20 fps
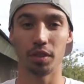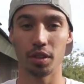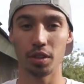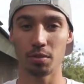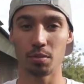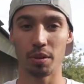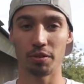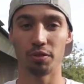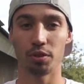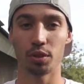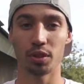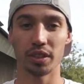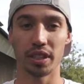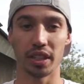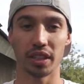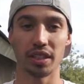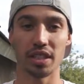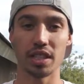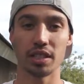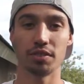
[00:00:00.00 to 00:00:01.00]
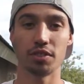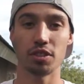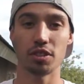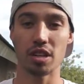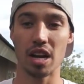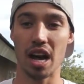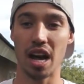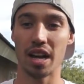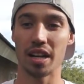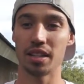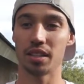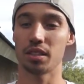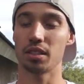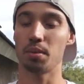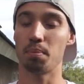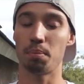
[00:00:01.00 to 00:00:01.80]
those are my 4 techniques for you guys.